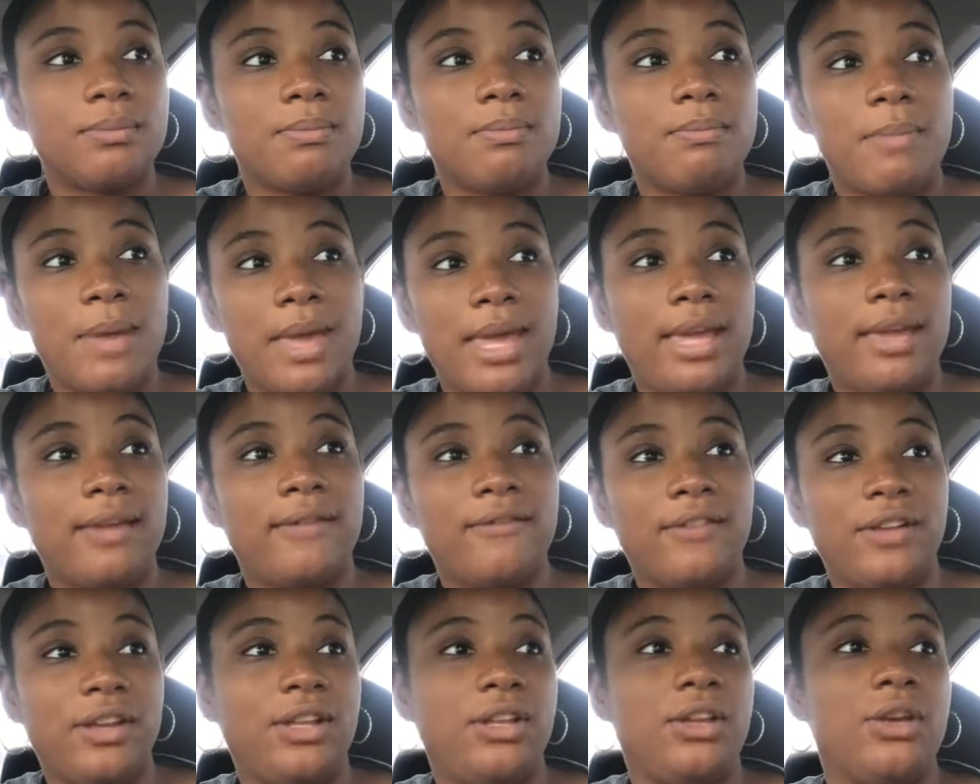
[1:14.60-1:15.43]
make
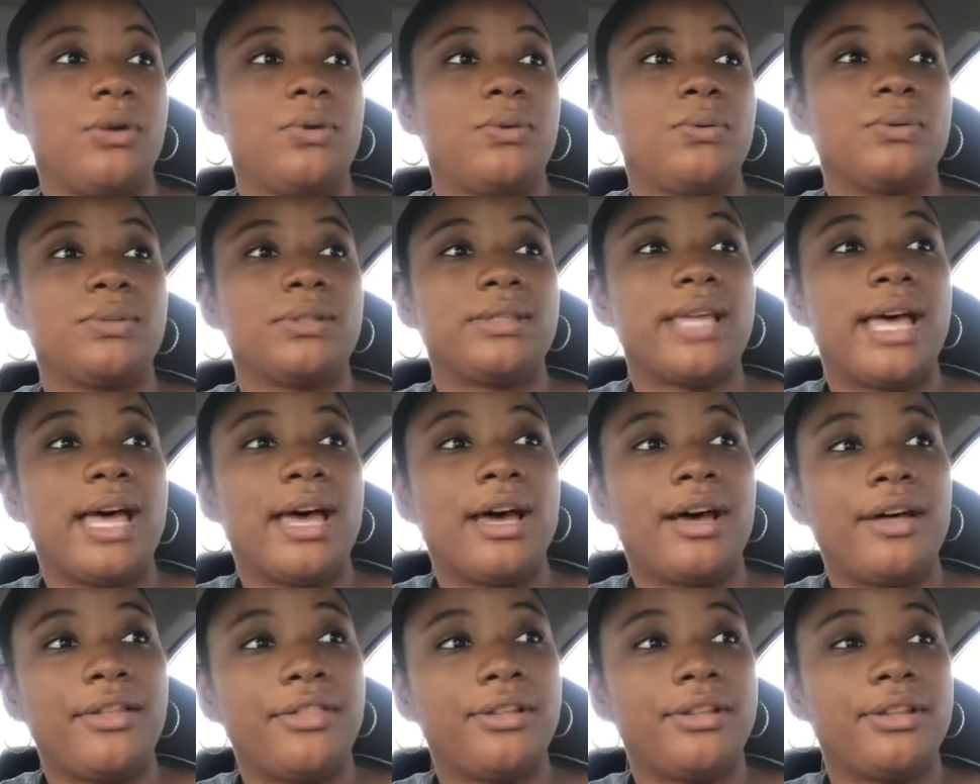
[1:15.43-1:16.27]
videos
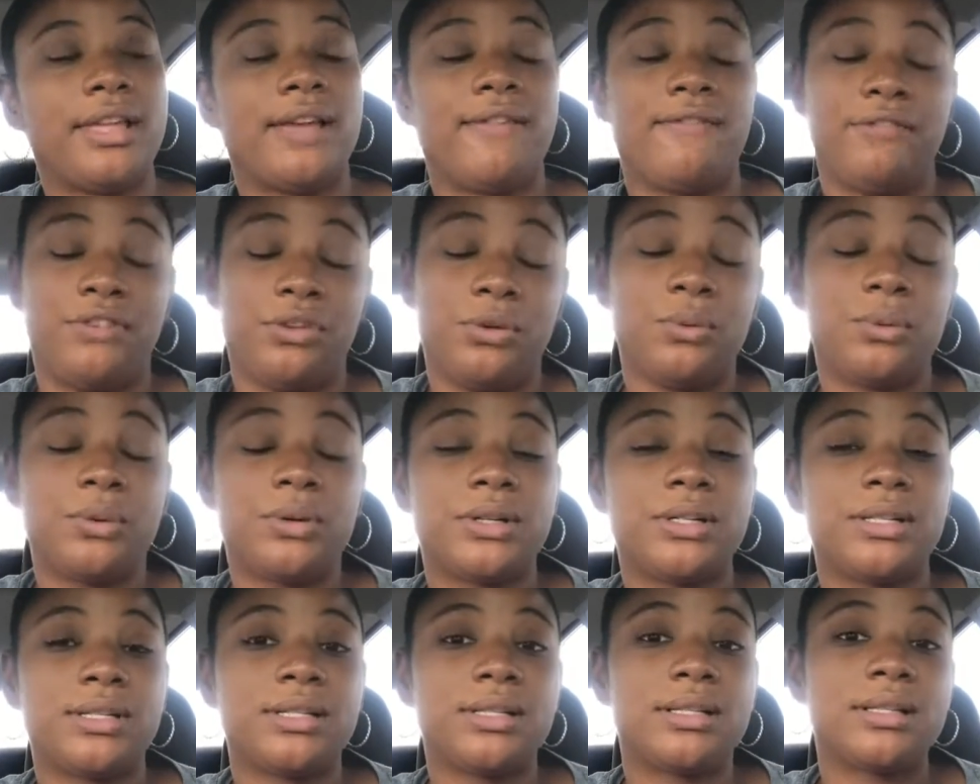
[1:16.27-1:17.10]
that
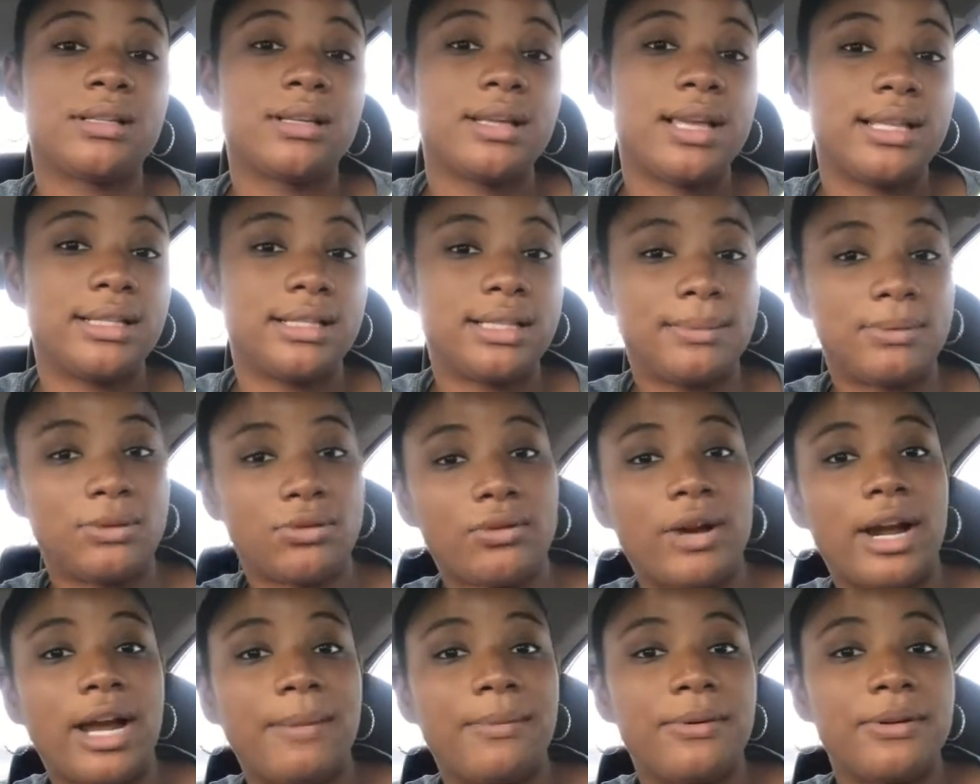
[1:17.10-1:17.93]
viewers and
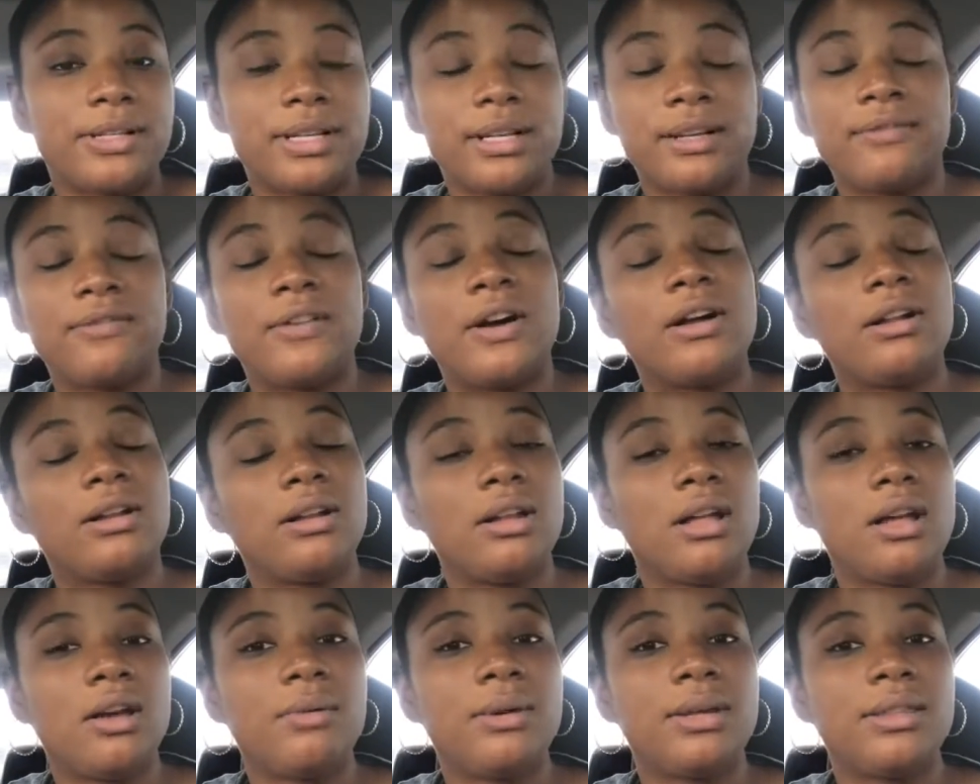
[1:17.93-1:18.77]
subscribers can
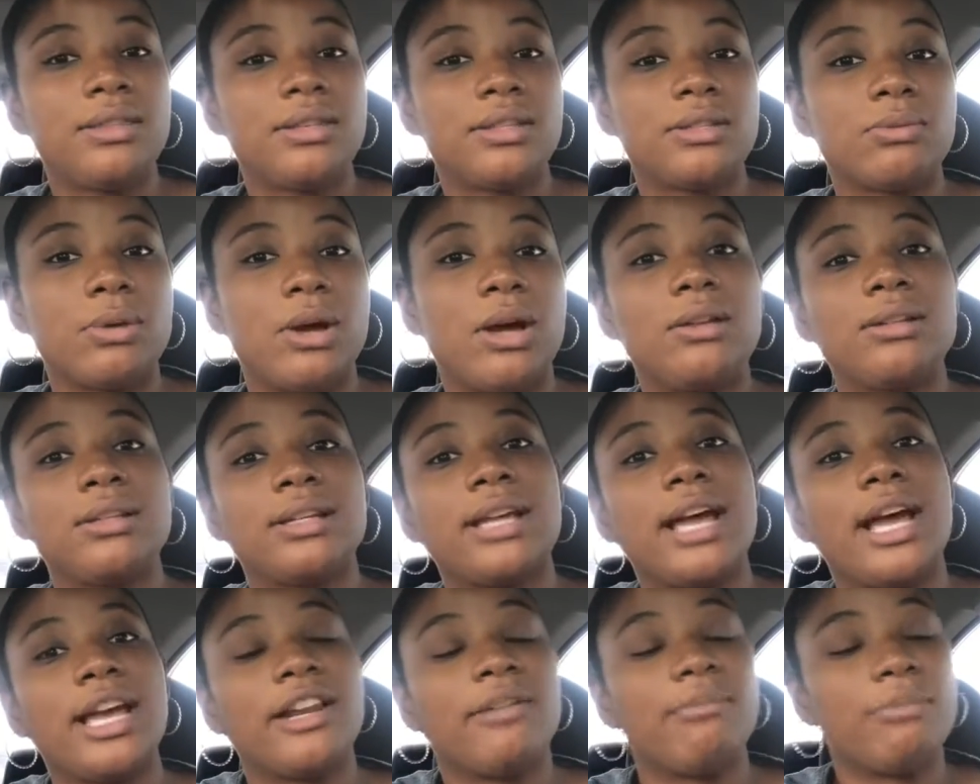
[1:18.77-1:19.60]
follow along with as well, to
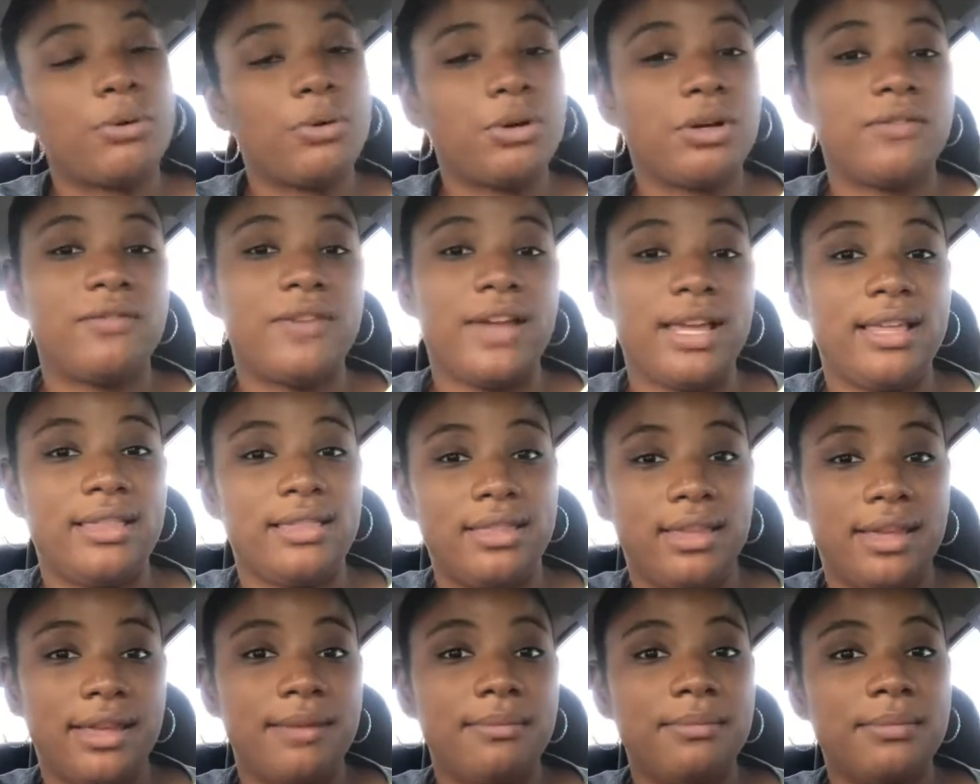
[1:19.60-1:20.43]
kind of
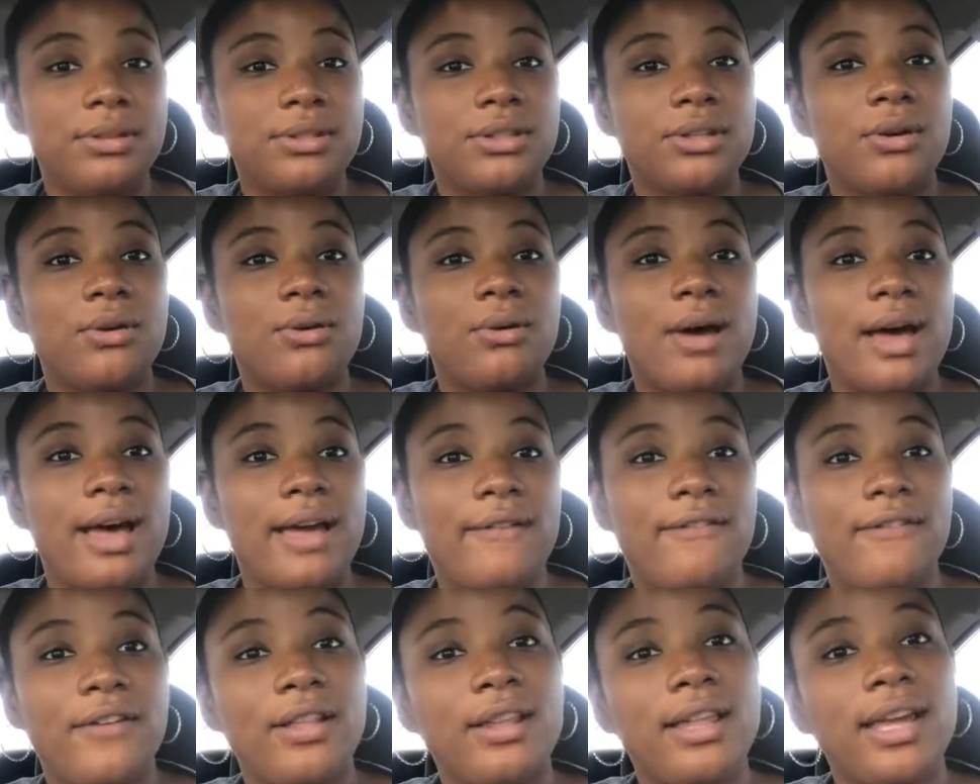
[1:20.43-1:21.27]
motivate them. So
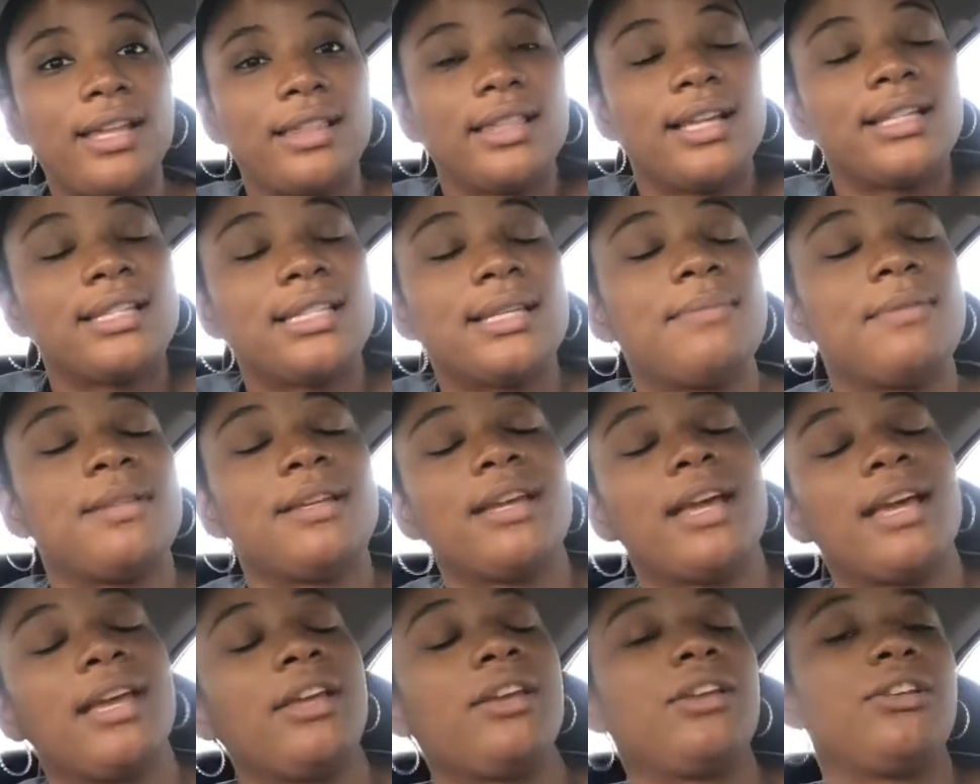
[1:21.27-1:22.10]
I felt like that's
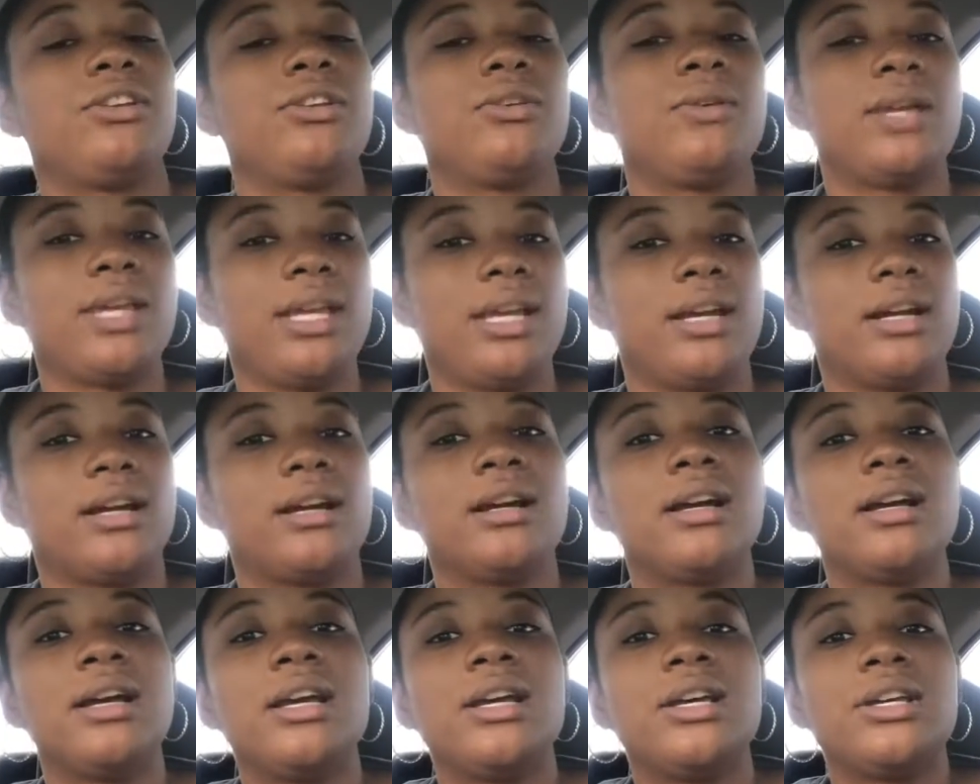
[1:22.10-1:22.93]
something I could do
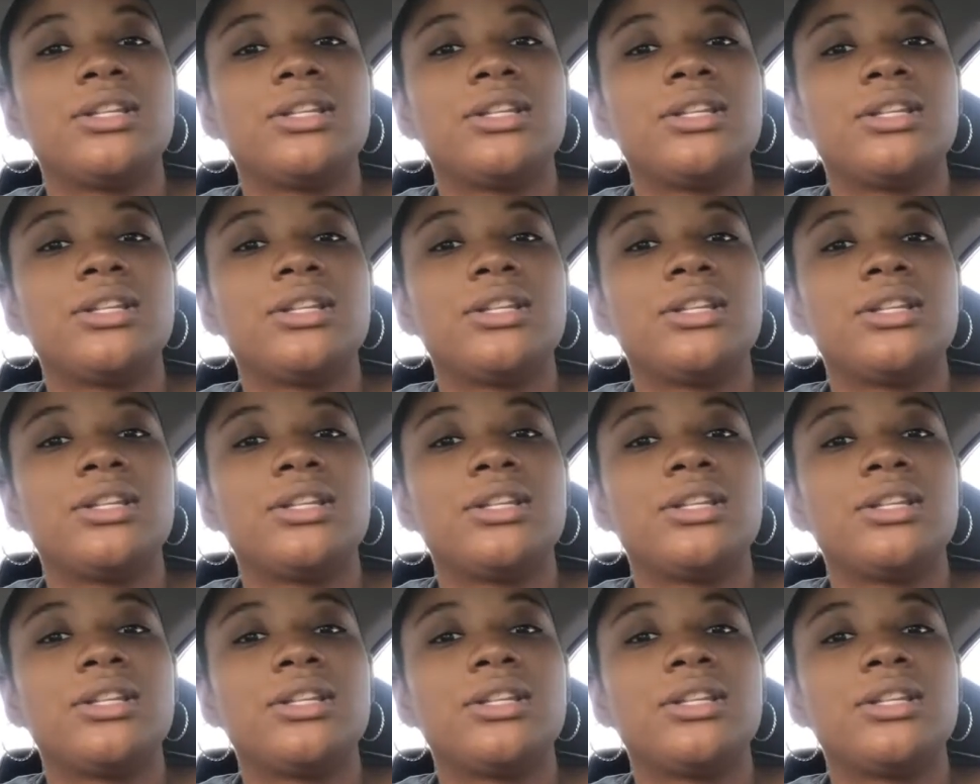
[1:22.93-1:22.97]
here.